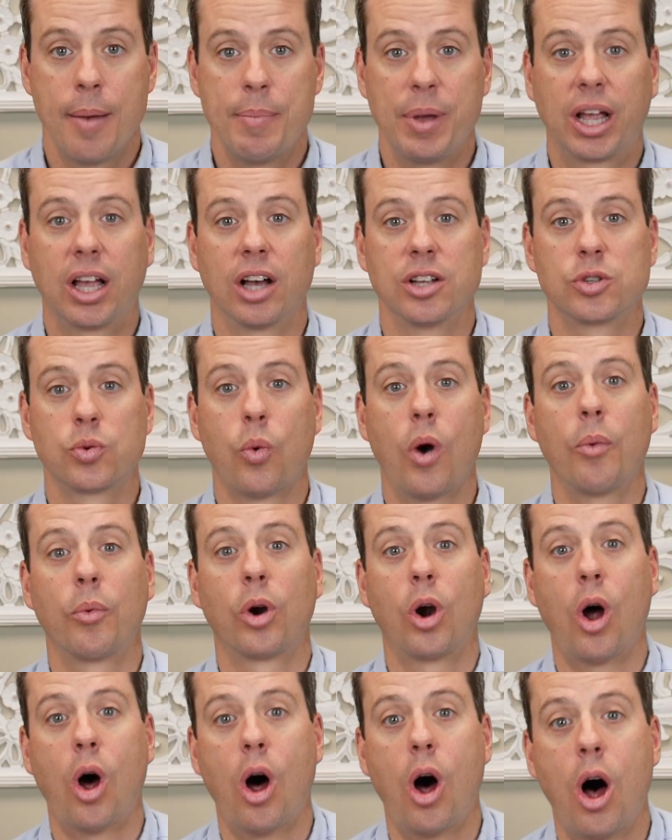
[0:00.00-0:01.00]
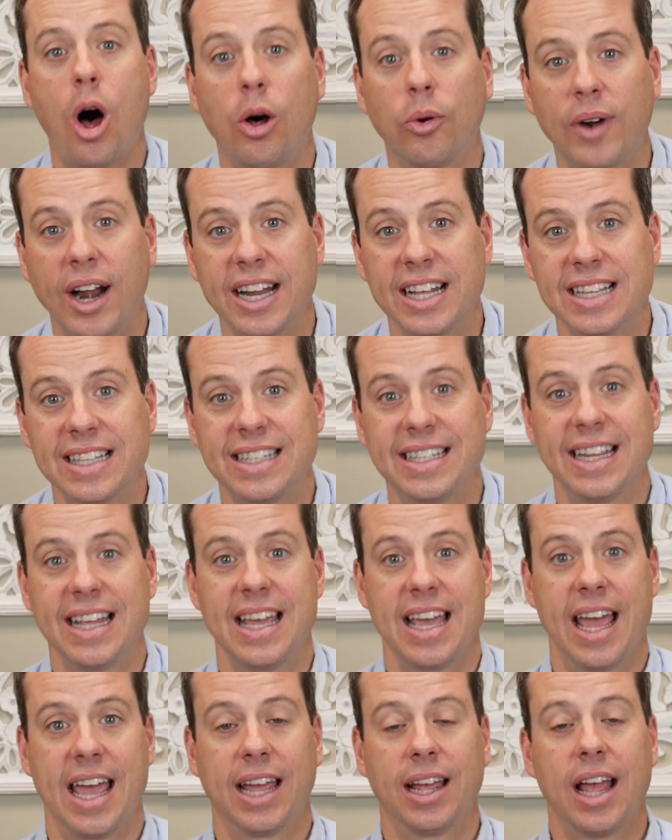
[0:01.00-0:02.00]
because what we're already
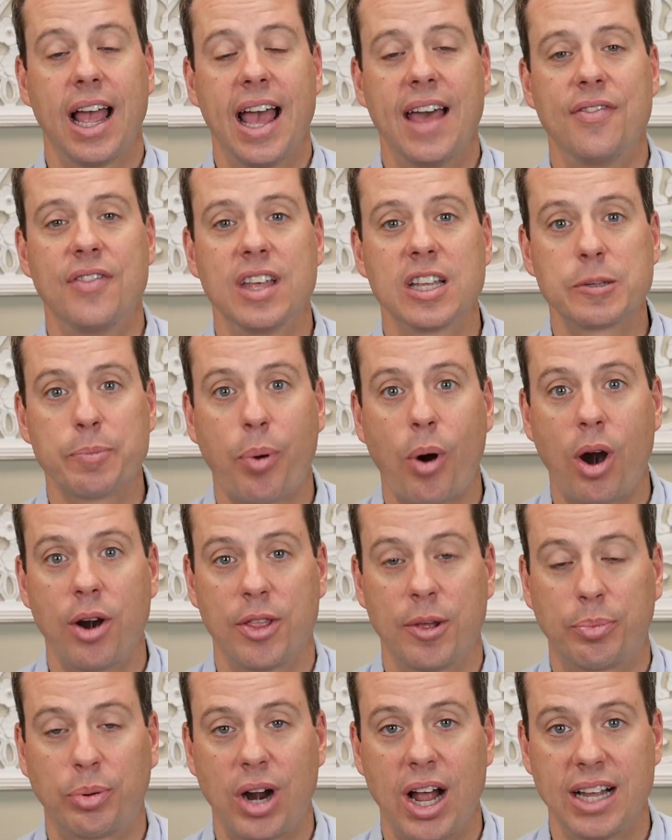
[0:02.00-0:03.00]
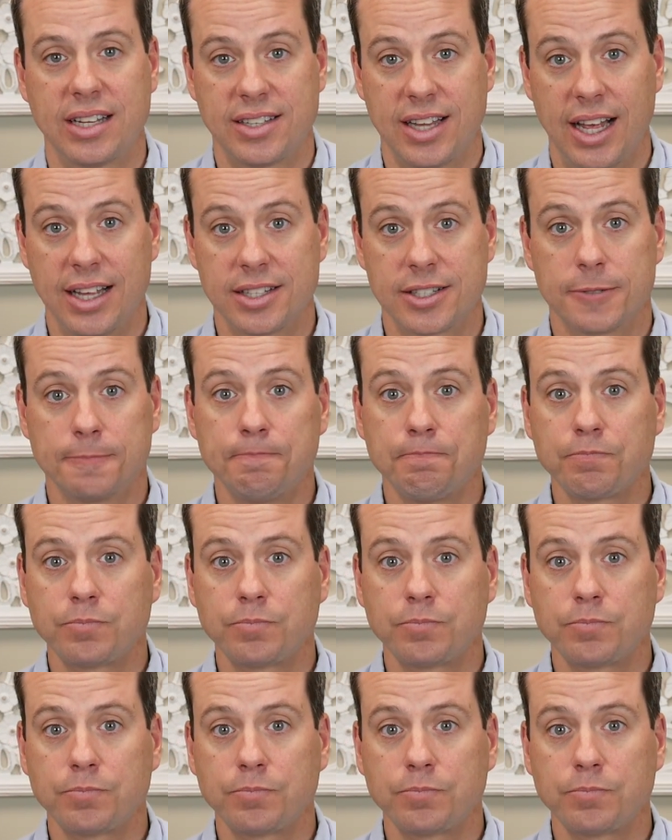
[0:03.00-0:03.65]
seeing in this part of the process